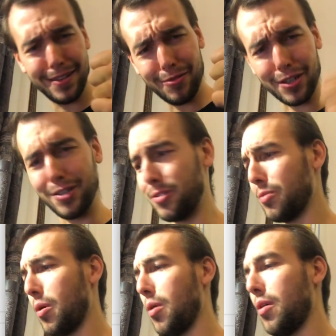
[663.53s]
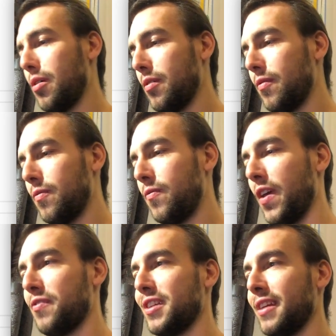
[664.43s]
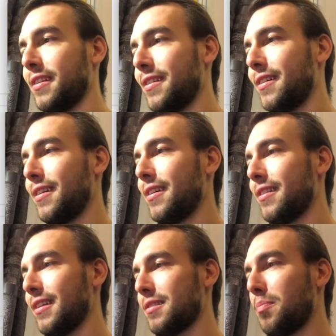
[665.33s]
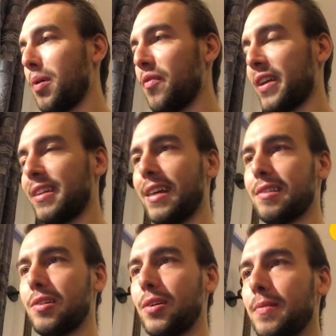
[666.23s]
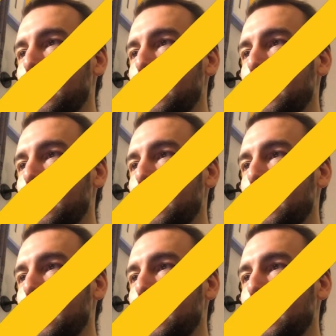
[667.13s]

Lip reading: We're gonna do 50. That's a perfect answer.